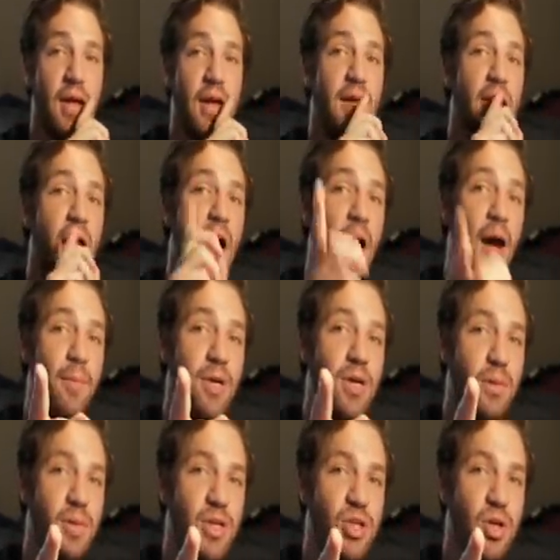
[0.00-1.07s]
And I'm
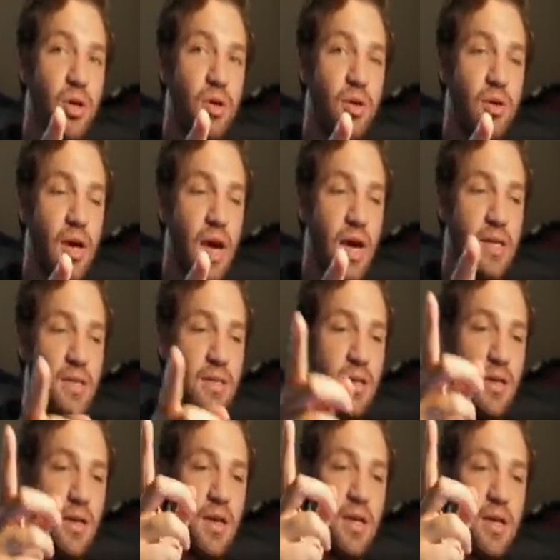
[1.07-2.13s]
going to be showing you guys
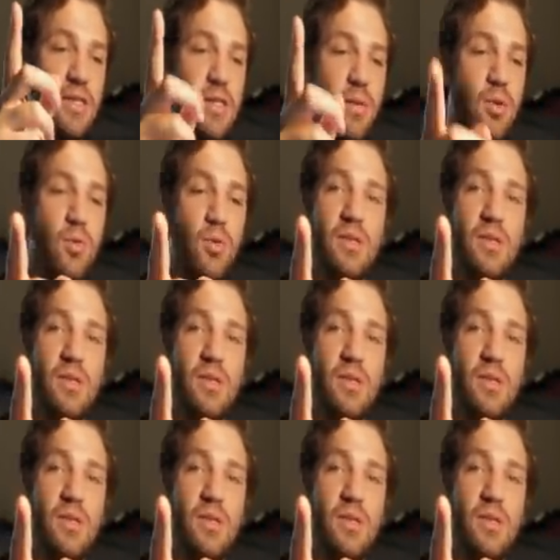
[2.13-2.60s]
some of the